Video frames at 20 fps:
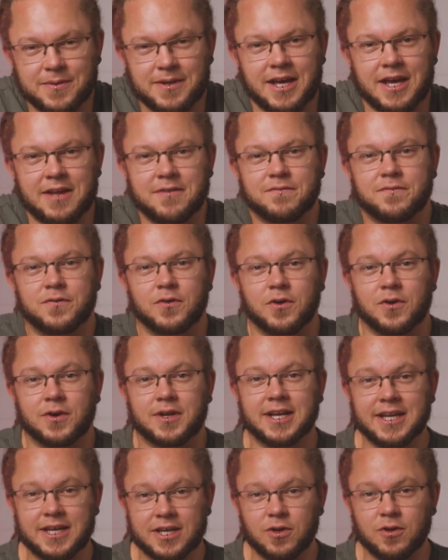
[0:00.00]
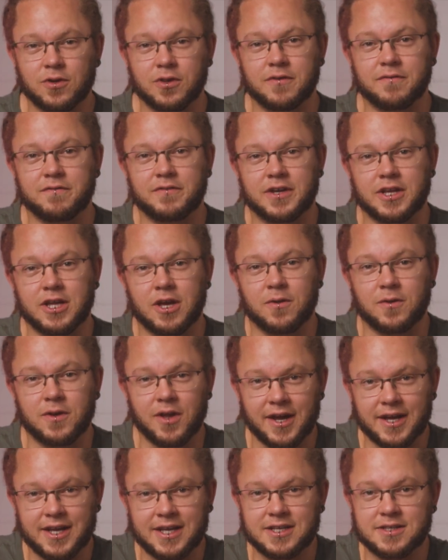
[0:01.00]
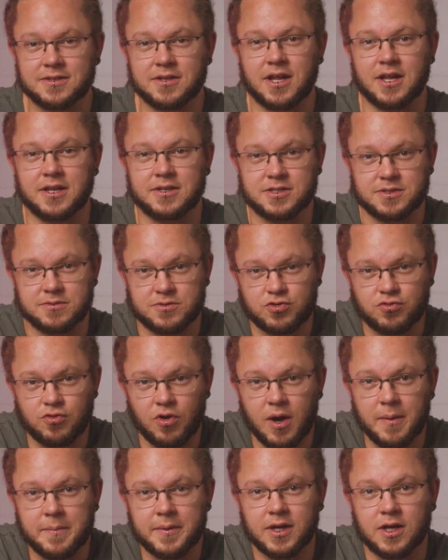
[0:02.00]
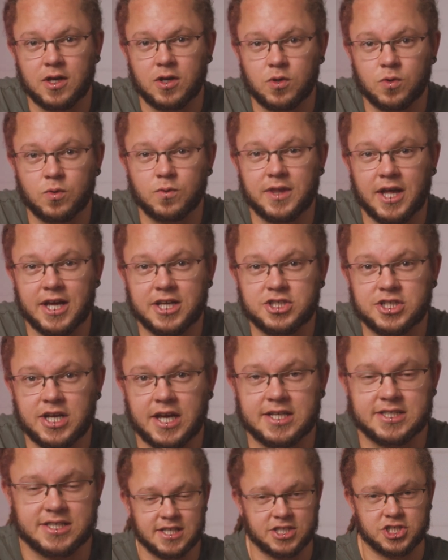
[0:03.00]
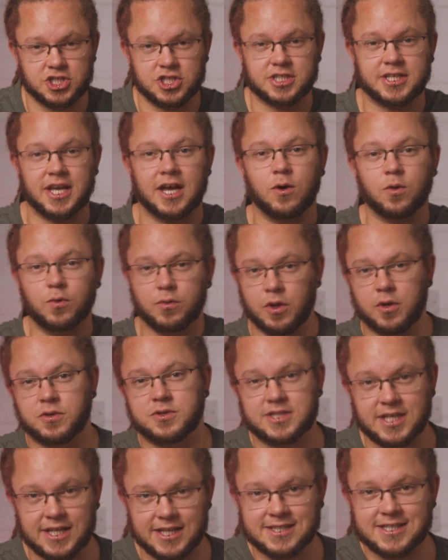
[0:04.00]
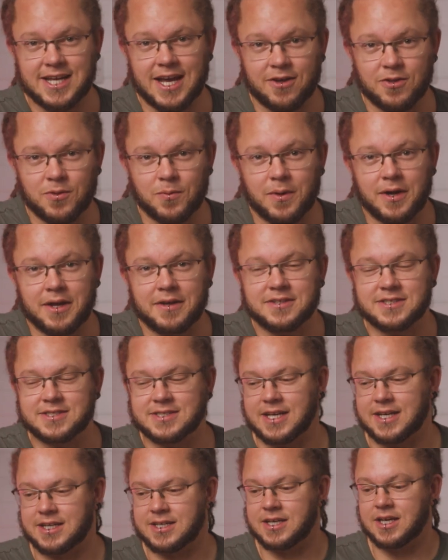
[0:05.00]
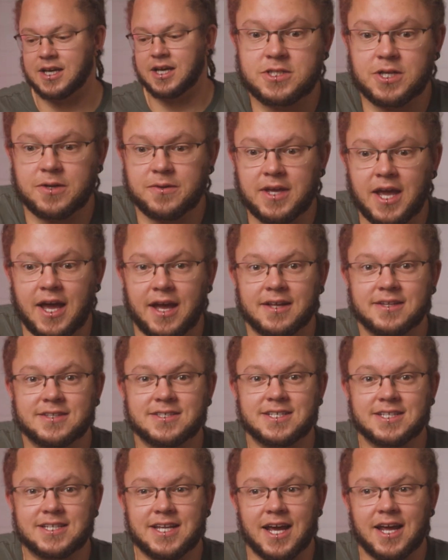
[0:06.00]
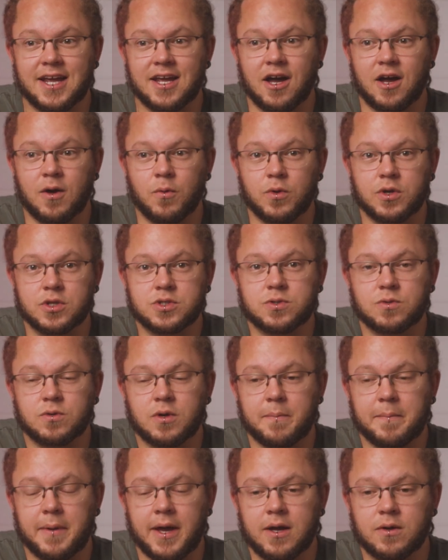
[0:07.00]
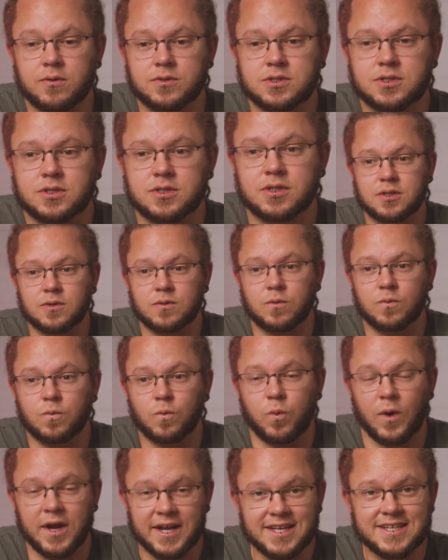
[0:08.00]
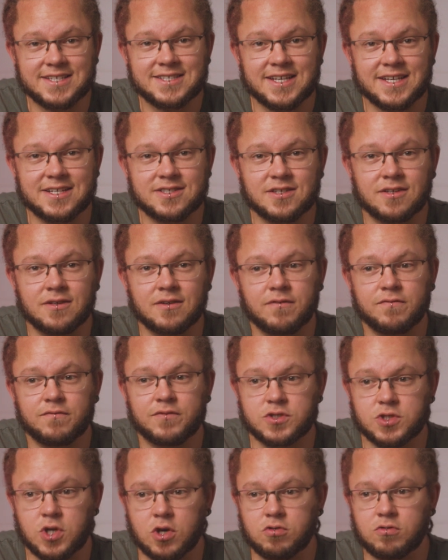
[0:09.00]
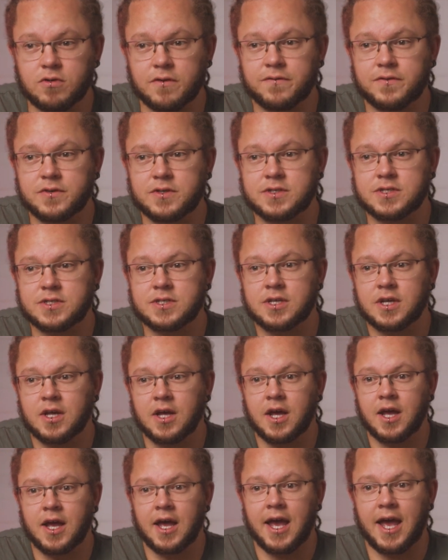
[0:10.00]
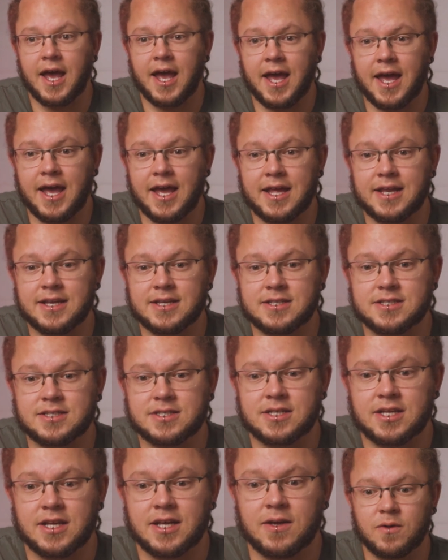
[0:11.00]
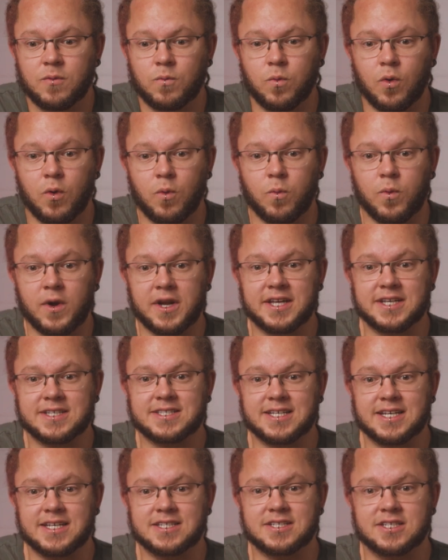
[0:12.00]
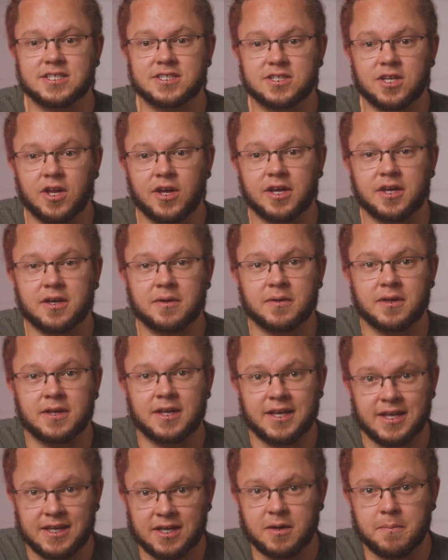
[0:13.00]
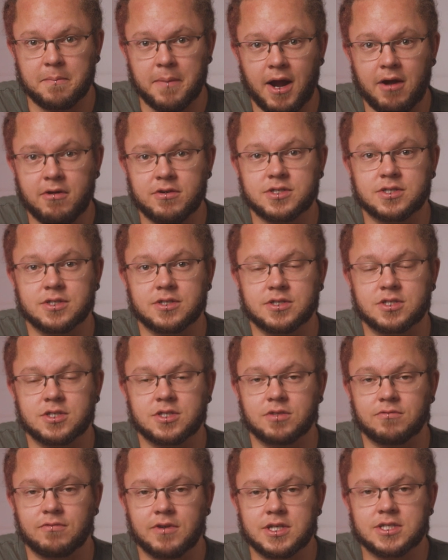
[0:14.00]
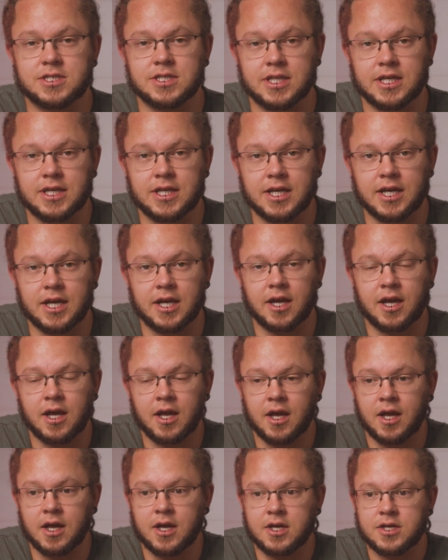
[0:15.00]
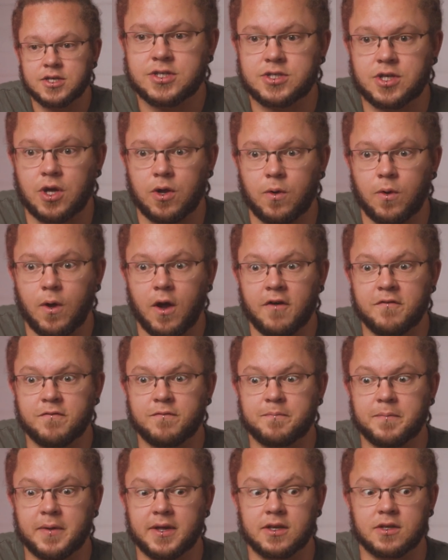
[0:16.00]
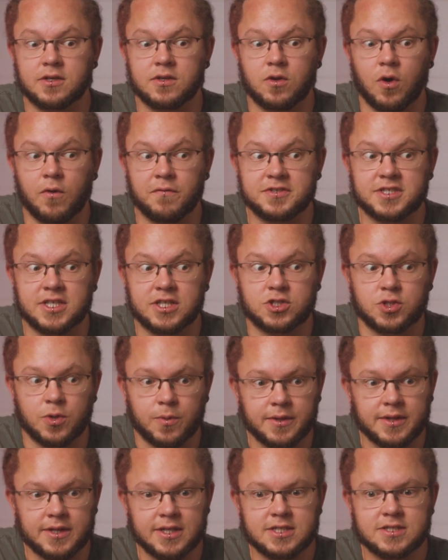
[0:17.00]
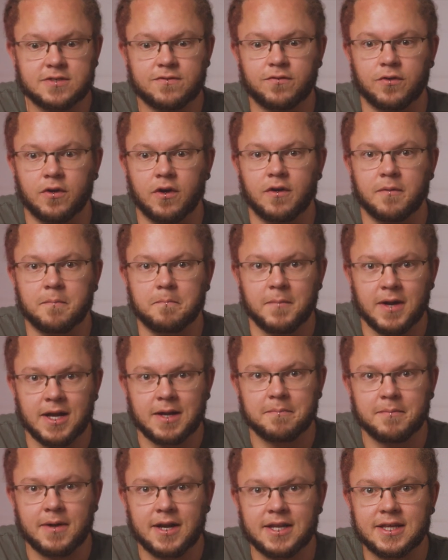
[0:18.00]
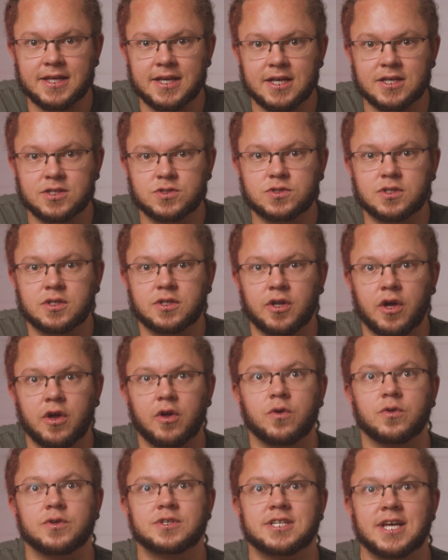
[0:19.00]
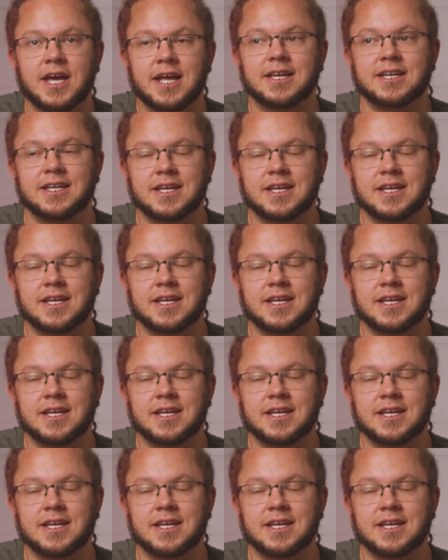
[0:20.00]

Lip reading: again for clicking on the video, liking and subscribing and all that jazz. Let's just get all those things out of the way and said. So yeah, today I want to talk about wedding season photographers and what wedding season is like in comparison to the rest of the year. So I've been obviously doing this for many years, nigh on 10